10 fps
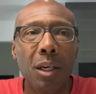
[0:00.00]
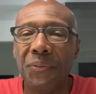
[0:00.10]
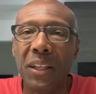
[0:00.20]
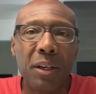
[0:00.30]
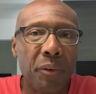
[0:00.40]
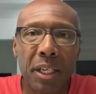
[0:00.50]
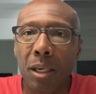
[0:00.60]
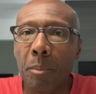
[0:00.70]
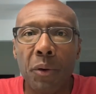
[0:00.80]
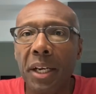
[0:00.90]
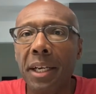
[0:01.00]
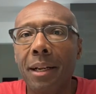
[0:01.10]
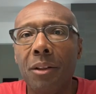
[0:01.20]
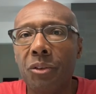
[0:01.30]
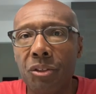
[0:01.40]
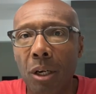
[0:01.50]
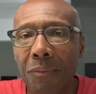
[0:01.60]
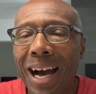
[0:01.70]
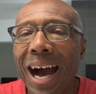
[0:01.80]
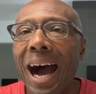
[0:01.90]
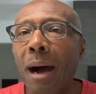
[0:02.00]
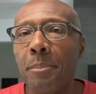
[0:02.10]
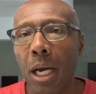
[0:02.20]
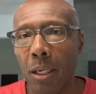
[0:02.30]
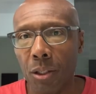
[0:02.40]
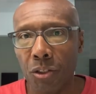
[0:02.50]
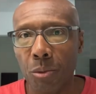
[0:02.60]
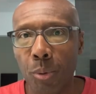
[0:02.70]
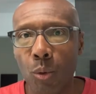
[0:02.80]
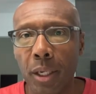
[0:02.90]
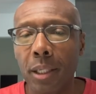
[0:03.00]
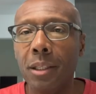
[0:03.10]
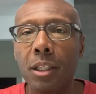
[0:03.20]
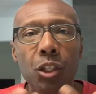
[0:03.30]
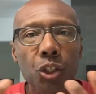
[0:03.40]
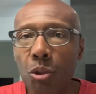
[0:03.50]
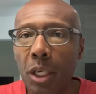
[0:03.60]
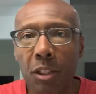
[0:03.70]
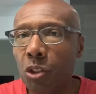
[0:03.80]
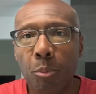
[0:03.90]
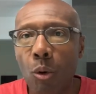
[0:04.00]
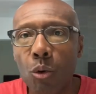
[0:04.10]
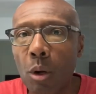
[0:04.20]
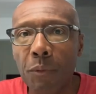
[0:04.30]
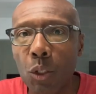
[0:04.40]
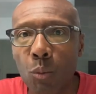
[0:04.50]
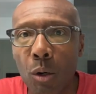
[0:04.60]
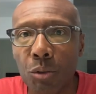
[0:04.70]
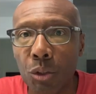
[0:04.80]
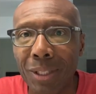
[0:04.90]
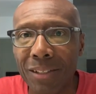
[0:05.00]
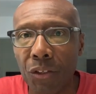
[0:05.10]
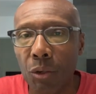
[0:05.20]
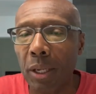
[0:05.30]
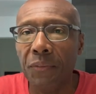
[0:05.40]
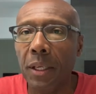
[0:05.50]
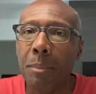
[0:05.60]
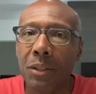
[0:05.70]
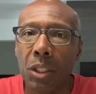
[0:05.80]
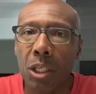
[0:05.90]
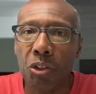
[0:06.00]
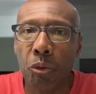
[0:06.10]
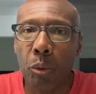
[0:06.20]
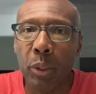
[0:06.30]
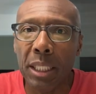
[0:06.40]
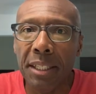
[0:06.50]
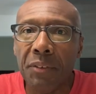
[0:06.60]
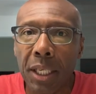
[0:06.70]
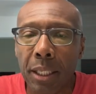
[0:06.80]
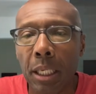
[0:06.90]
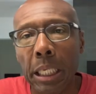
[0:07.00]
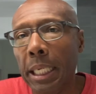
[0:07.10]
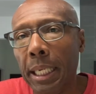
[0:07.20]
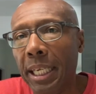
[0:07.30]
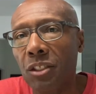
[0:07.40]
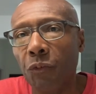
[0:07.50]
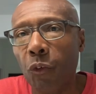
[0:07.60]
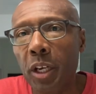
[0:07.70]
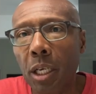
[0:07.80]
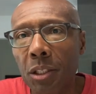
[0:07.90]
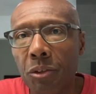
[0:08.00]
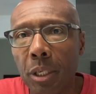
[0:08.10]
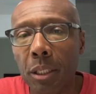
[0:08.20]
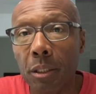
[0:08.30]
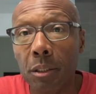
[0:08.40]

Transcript: Ethereum or any of that other stuff. I'm not going to support it. You can support whoever you want to. That's the great thing about the country we live in. It's a free country.